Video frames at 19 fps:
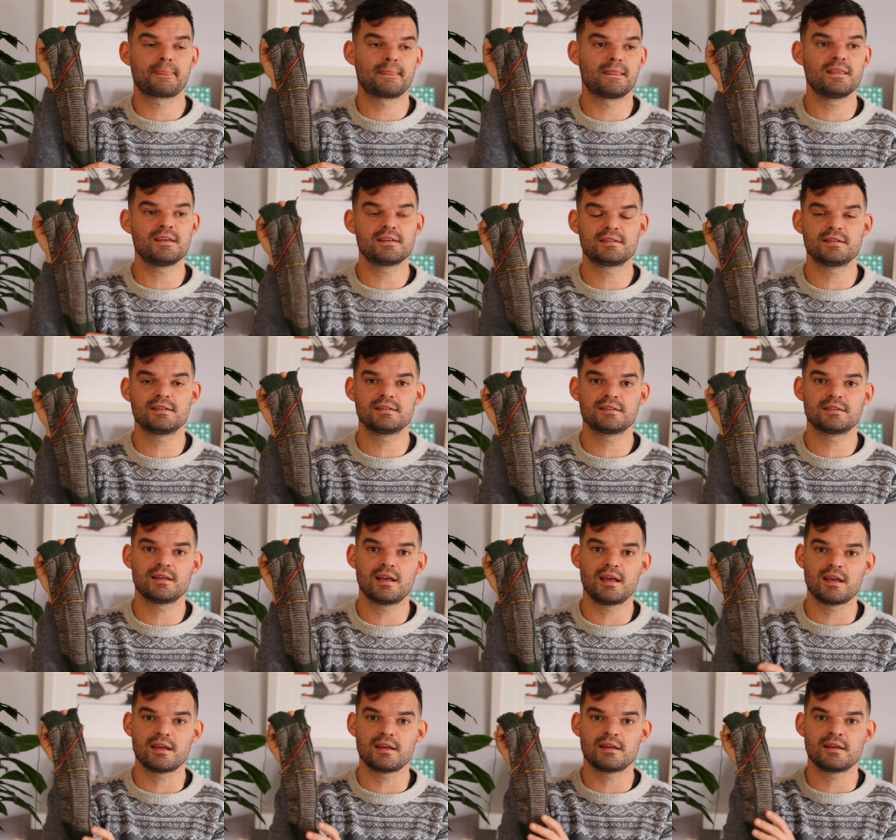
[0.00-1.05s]
This is
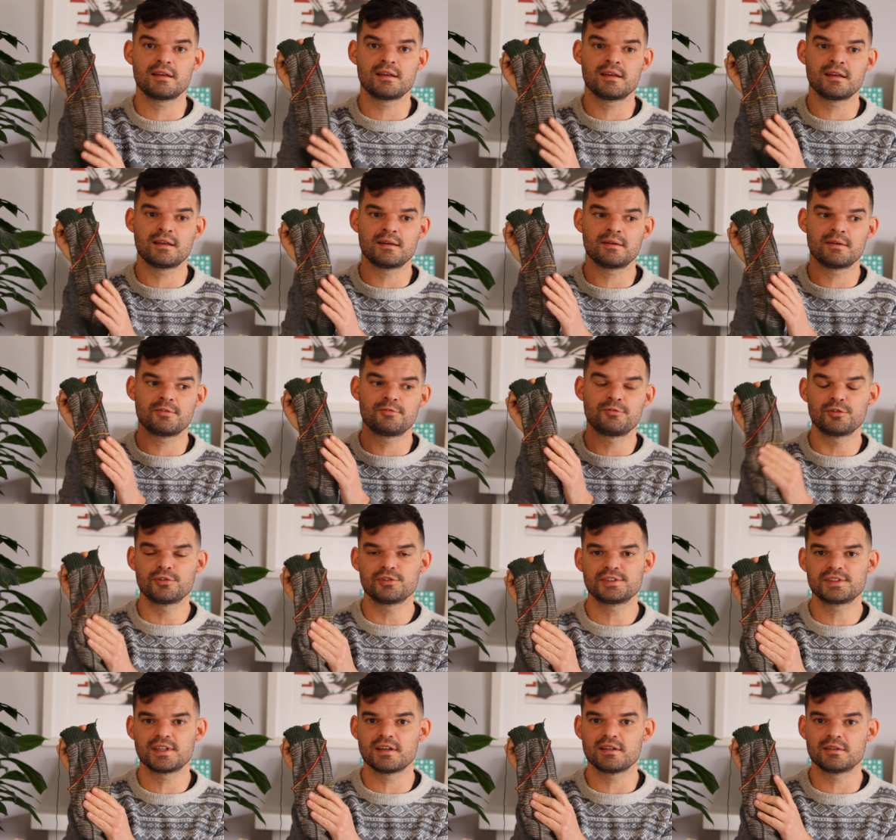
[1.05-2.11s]
a for
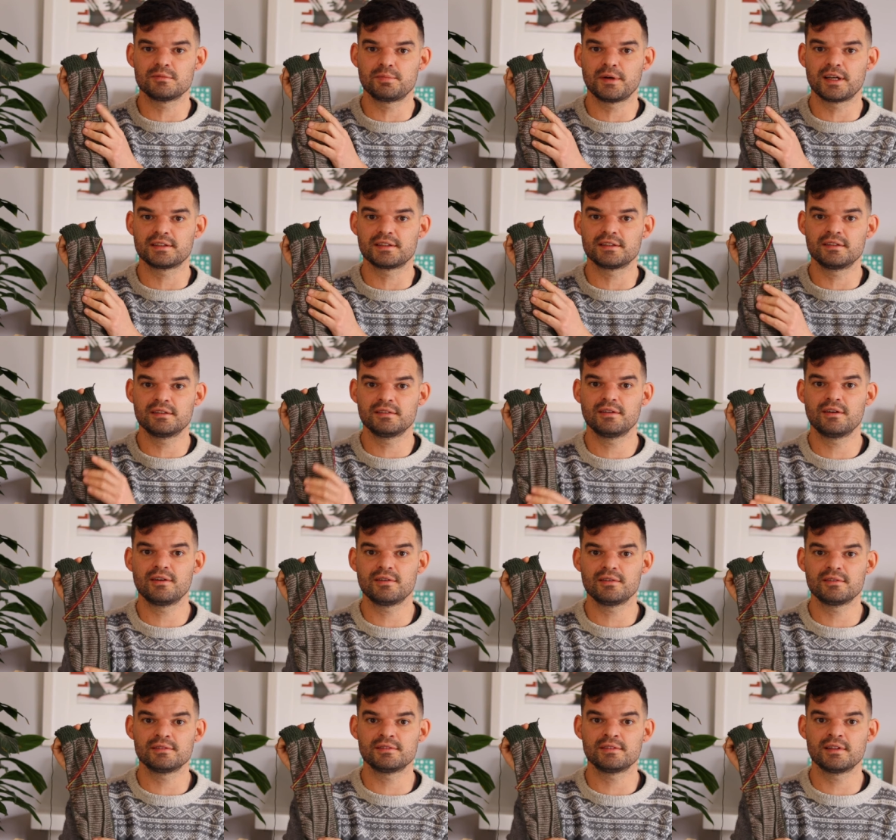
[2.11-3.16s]
sale pattern
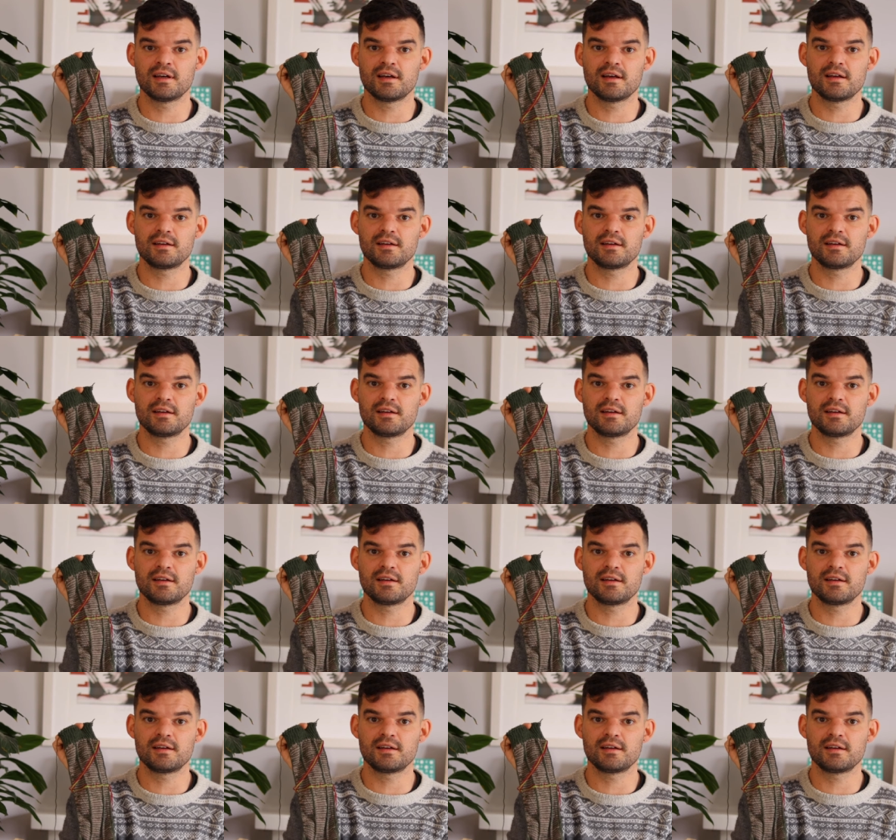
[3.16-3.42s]
on